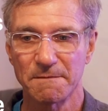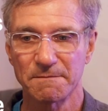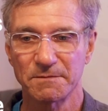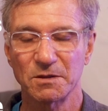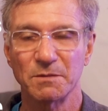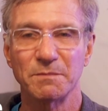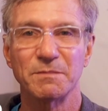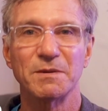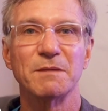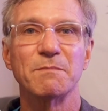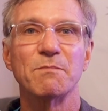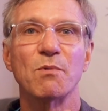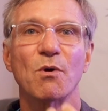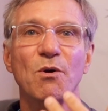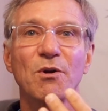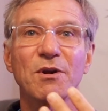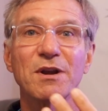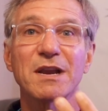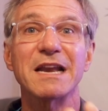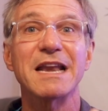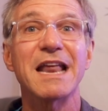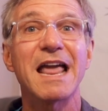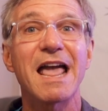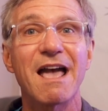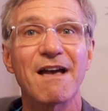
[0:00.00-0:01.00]
to be born
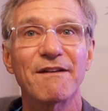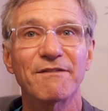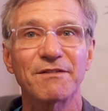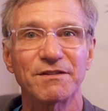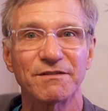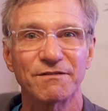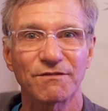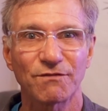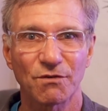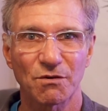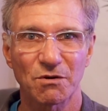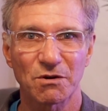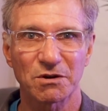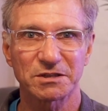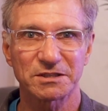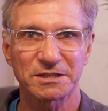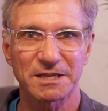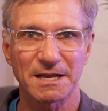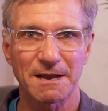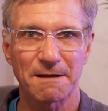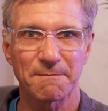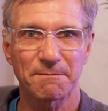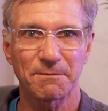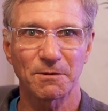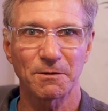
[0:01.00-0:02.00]
in heaven, for
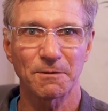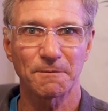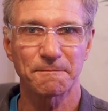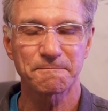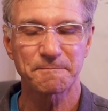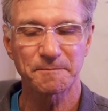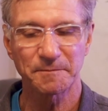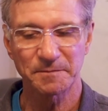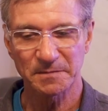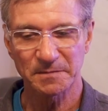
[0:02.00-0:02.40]
example.